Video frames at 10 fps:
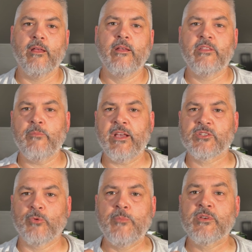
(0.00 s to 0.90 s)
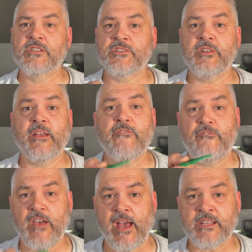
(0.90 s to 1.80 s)
that makes repositioning
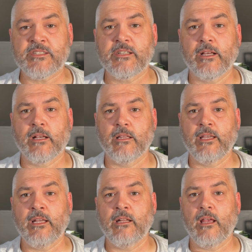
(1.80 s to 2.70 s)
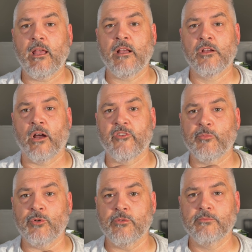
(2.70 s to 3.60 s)
fast, clean, and
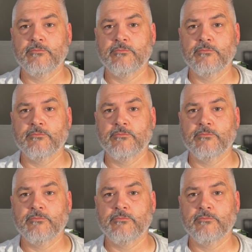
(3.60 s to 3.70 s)
comfortable.